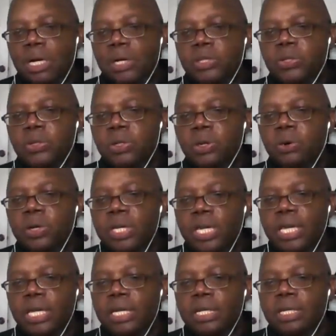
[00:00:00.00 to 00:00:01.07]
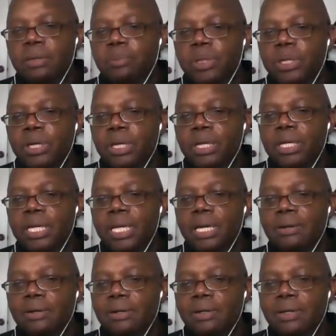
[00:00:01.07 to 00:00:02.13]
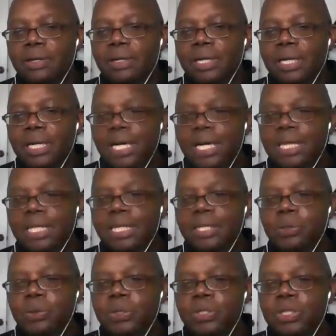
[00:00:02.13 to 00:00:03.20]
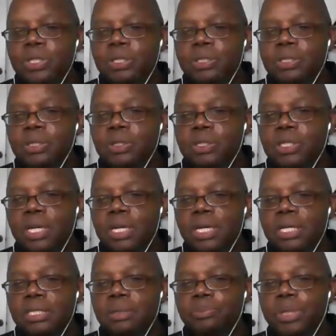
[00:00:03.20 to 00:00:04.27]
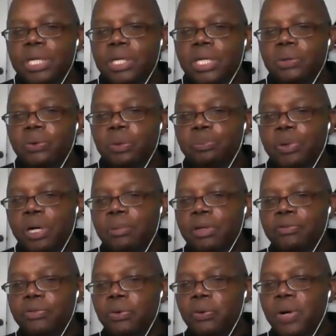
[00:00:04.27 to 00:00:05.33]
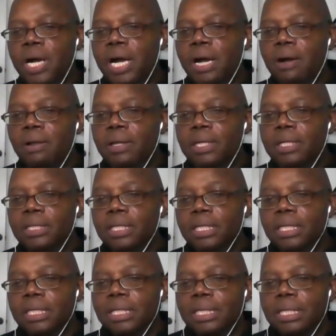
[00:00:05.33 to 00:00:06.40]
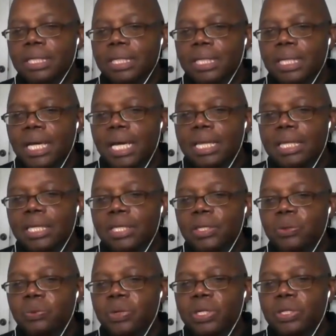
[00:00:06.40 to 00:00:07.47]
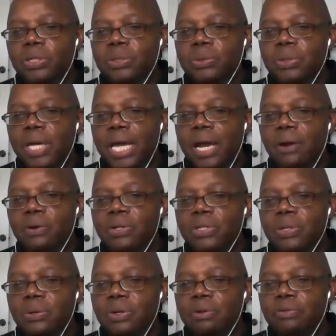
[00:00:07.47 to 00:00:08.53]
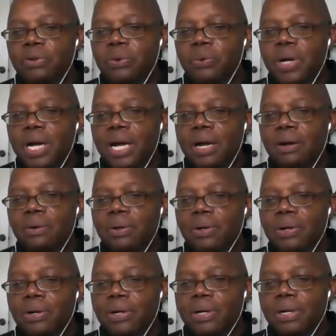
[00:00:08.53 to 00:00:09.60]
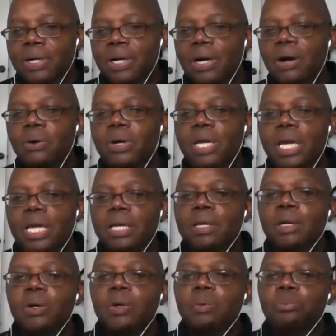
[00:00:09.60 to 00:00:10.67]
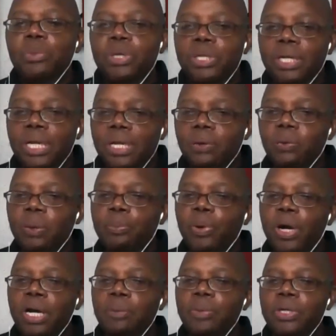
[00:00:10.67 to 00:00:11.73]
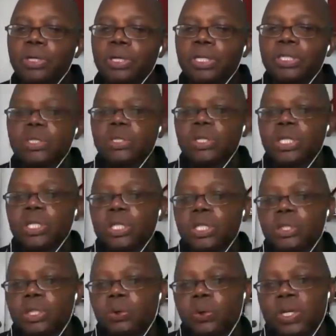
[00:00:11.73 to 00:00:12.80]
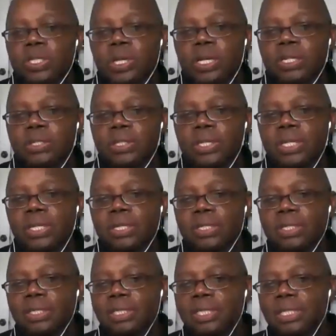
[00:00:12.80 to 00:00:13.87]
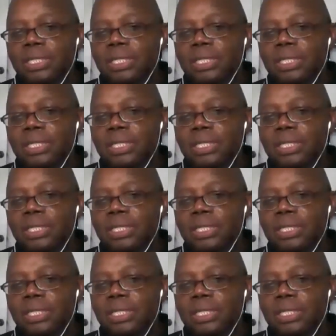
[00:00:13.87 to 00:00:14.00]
Are you located in Manila now? I think you was in Dominican Republic for a while, and I think you went to Arizona for a while. Okay, Manila. What part of Manila are you in? Quezon City?